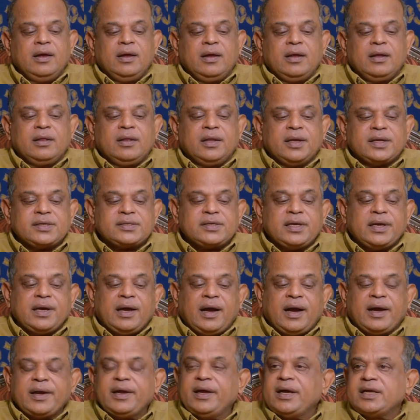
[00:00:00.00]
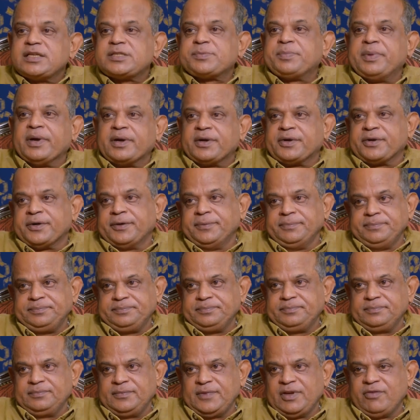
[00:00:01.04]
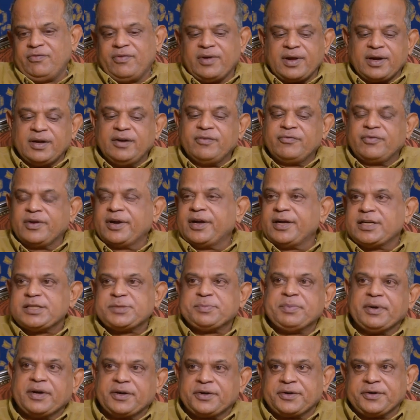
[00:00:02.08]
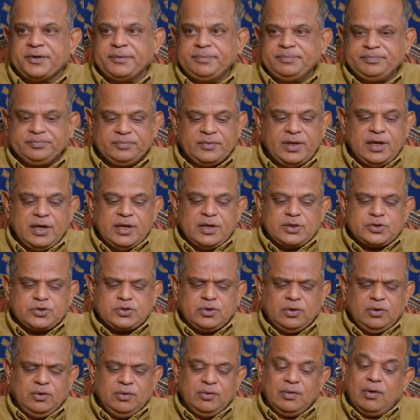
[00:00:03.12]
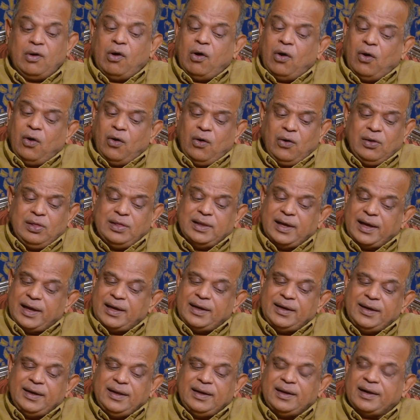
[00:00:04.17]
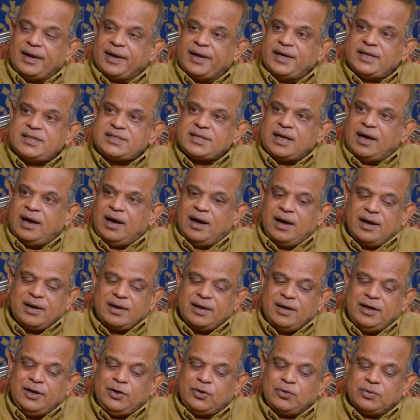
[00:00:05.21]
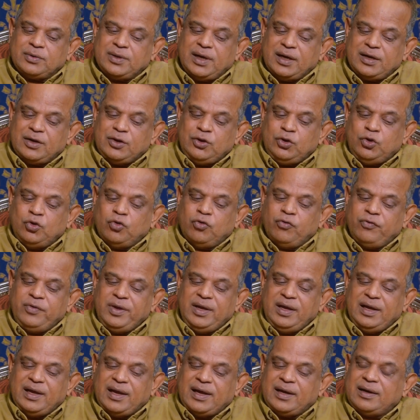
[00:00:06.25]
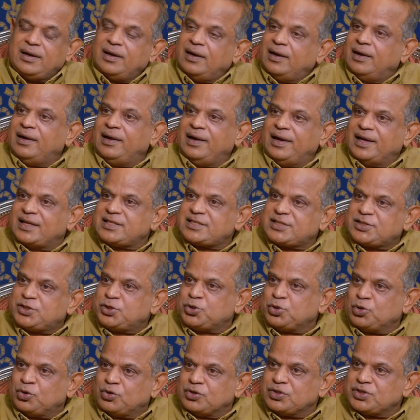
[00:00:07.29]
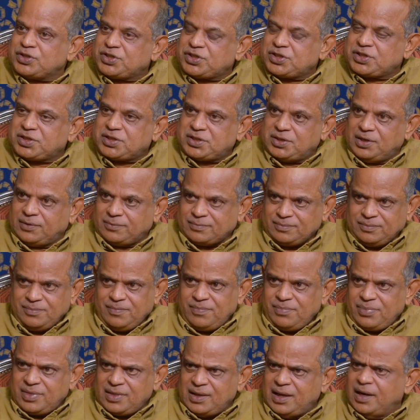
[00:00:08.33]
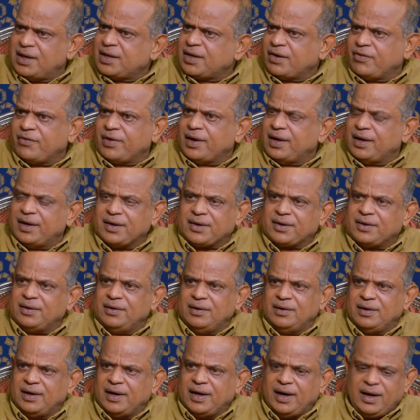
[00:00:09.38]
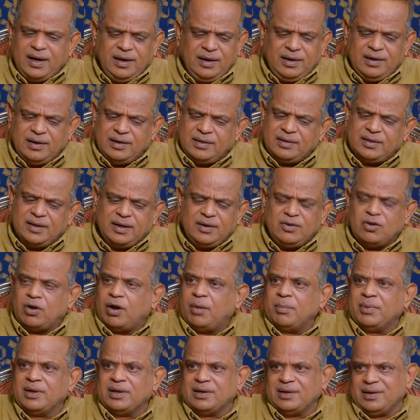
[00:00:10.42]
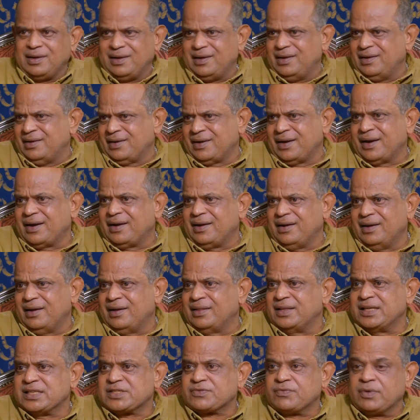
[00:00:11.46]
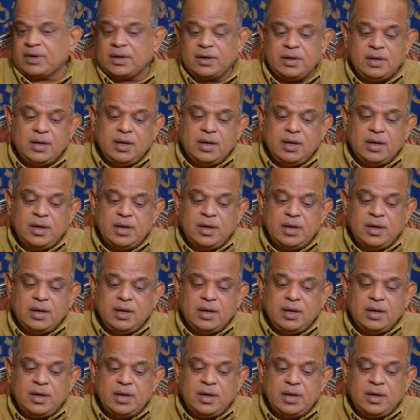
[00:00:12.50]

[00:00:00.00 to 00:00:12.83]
There is a IR spectrum for infrared spectrum. So all the LED lights are into that UV and less zones, ultraviolet, and the normal red. This one,